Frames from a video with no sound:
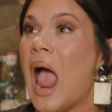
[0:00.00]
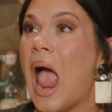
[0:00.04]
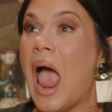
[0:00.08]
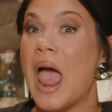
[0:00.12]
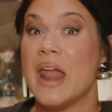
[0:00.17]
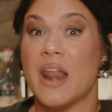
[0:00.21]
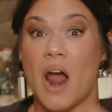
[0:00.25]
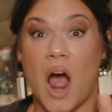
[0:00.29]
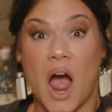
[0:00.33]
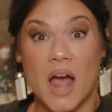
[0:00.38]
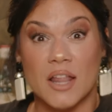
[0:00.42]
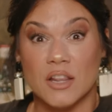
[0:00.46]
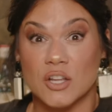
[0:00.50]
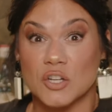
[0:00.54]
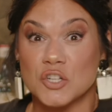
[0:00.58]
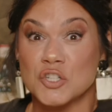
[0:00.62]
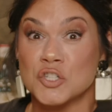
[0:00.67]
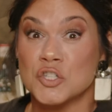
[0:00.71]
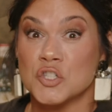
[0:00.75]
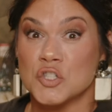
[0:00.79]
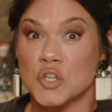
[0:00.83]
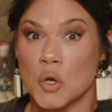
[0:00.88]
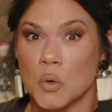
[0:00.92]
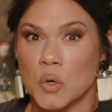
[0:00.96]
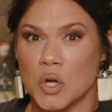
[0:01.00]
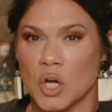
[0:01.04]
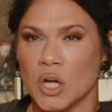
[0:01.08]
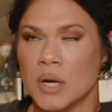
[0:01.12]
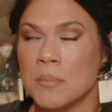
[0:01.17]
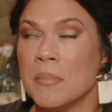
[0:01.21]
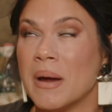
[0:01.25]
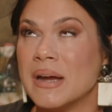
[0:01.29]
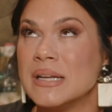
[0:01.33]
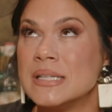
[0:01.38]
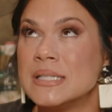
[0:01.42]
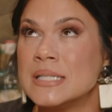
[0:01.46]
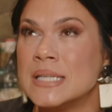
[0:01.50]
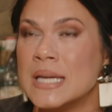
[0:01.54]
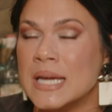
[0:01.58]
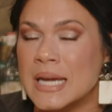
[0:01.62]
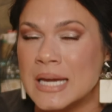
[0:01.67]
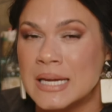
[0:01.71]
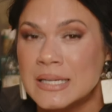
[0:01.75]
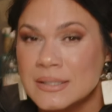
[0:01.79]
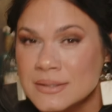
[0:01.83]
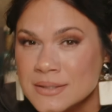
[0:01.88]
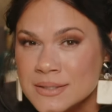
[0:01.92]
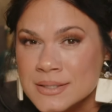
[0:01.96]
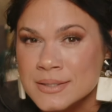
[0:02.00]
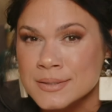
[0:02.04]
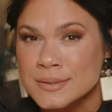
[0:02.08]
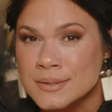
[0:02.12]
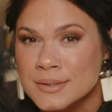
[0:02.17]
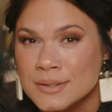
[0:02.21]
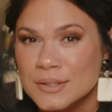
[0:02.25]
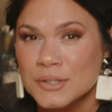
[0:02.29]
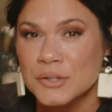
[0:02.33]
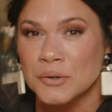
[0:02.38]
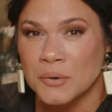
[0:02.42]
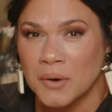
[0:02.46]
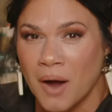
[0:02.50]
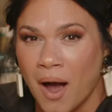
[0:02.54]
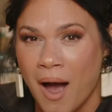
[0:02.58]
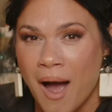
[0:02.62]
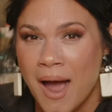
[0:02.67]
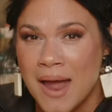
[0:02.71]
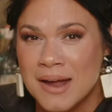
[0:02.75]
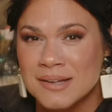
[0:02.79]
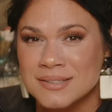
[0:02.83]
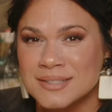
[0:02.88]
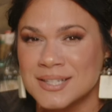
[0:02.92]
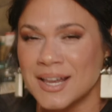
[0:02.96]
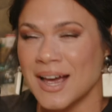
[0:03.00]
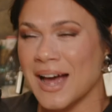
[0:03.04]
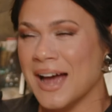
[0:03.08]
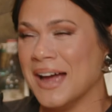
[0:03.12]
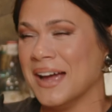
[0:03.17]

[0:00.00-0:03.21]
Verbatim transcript: And I looked so good. My tits, you guys.